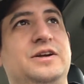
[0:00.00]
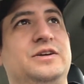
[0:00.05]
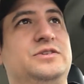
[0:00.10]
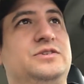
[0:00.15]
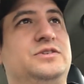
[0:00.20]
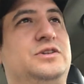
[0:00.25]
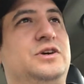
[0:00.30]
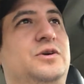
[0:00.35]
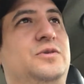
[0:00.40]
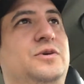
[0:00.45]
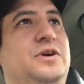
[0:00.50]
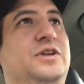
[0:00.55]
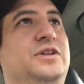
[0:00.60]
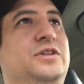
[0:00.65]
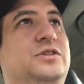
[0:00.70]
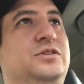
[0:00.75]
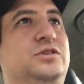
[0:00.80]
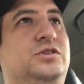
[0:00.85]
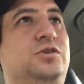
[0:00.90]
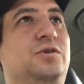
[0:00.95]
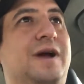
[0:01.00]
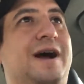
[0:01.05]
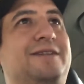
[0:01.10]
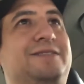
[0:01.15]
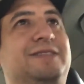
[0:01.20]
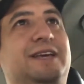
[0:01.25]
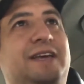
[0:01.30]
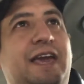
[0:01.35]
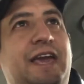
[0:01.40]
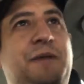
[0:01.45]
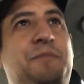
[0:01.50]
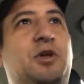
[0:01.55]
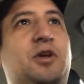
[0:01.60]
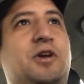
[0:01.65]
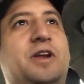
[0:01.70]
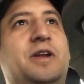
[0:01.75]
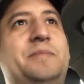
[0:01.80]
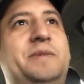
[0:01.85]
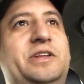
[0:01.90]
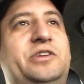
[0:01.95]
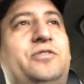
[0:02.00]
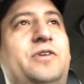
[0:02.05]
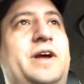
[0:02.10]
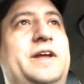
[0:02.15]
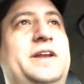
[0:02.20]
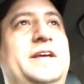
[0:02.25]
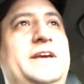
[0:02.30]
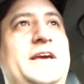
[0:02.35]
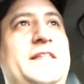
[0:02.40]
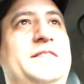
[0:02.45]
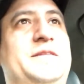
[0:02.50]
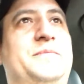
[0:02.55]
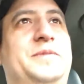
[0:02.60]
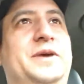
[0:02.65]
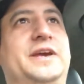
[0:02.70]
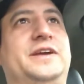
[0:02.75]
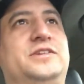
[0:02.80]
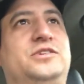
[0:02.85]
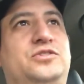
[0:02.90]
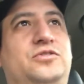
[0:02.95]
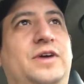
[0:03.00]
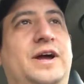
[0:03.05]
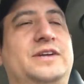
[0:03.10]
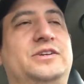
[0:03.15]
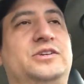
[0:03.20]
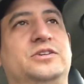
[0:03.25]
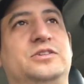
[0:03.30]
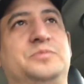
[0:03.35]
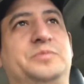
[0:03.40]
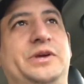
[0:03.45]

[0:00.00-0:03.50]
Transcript: So throughout the game, you're going to be trying to get the biggest treasures,